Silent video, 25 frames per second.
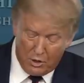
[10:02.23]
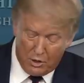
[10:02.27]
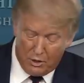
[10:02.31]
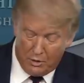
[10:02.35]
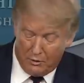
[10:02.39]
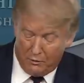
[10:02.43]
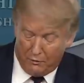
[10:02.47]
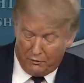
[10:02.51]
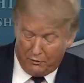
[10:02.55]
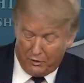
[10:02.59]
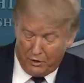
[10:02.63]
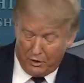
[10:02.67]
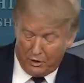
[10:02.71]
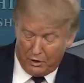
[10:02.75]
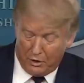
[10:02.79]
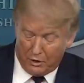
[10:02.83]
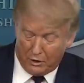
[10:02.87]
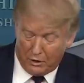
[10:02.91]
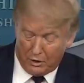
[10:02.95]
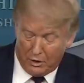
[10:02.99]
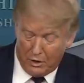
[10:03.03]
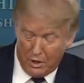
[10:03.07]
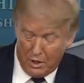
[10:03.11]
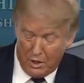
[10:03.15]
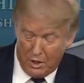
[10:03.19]

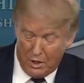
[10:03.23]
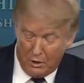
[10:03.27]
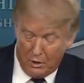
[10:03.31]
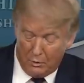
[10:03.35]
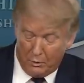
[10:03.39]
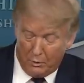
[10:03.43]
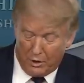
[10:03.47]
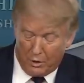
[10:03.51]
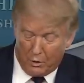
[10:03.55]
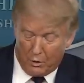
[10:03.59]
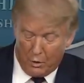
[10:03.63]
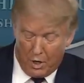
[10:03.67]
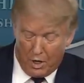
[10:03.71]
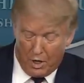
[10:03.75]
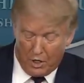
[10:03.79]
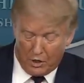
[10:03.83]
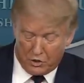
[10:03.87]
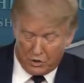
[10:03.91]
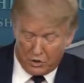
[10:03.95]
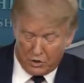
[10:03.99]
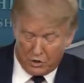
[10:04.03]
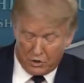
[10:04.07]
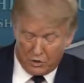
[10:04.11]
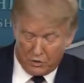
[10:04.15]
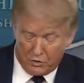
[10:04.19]
unfilled
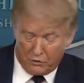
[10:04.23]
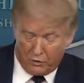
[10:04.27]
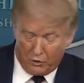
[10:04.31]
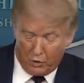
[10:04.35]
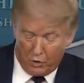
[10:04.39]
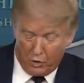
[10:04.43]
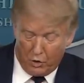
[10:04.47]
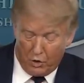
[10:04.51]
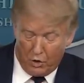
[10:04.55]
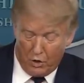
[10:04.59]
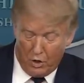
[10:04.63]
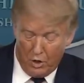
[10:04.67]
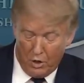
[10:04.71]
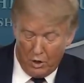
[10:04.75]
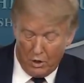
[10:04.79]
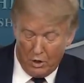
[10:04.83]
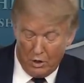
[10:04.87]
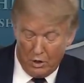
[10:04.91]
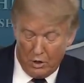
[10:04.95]
requests for